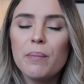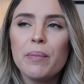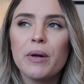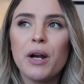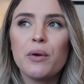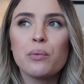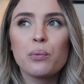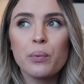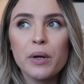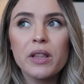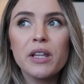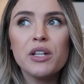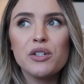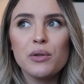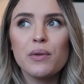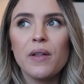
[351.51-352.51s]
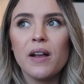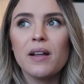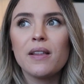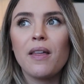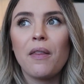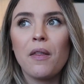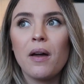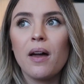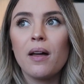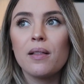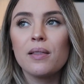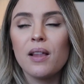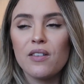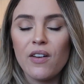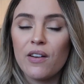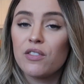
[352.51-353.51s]
but I really do think that the
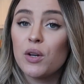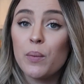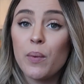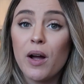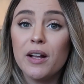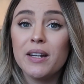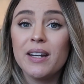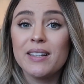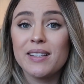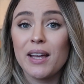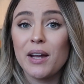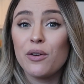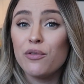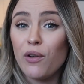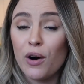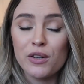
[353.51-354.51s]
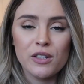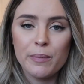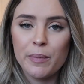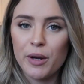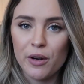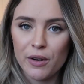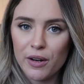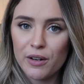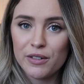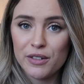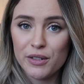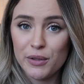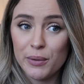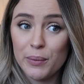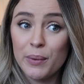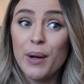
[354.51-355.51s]
Lovevery one is like far superior
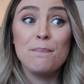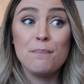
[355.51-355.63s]
to